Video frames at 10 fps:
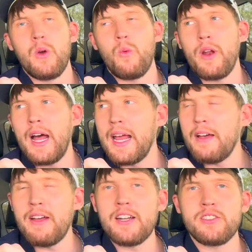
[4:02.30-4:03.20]
What I
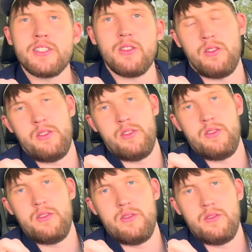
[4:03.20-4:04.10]
have actually learned,
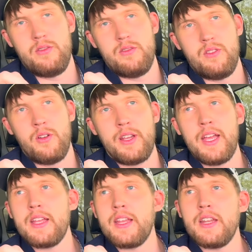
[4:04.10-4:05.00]

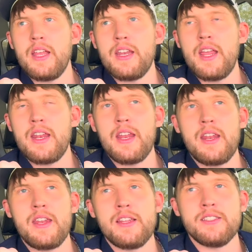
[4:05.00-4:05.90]
okay,
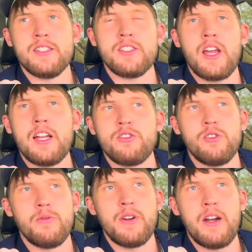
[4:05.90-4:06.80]
and this is not
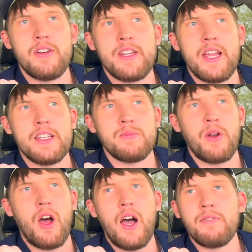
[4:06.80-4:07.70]
true for every case, but
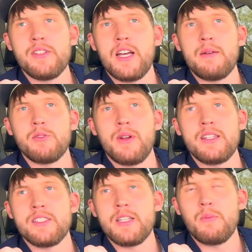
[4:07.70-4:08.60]
oftentimes when I
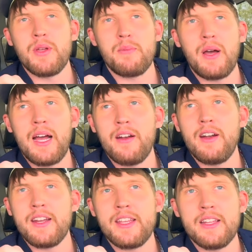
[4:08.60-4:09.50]
see a big buyer
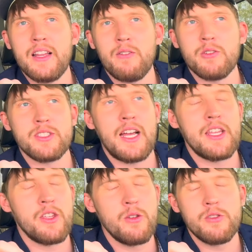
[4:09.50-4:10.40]
at key levels, I
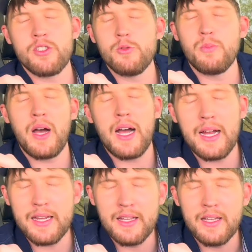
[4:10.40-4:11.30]
used to
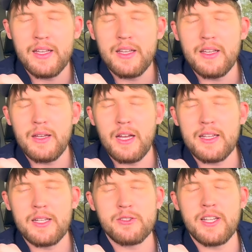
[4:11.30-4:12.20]
buy.
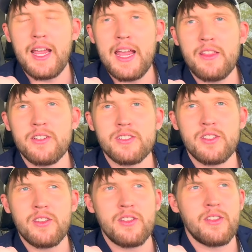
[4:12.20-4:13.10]
I'd say, hey, there's
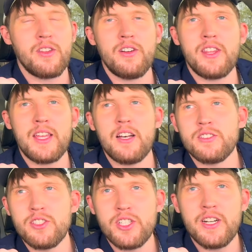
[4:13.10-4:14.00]

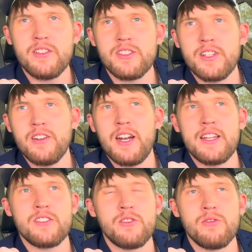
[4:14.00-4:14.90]
30,000 shares here
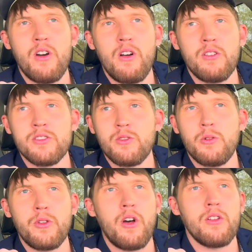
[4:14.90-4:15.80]
at $2,
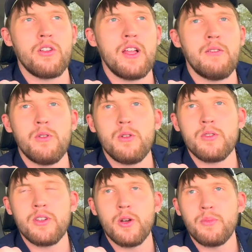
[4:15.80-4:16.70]
whole dollar level,
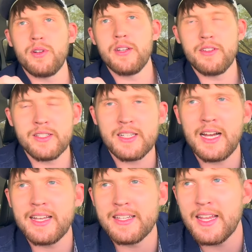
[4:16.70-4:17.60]
previous
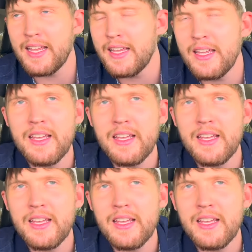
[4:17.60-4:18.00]
high a day.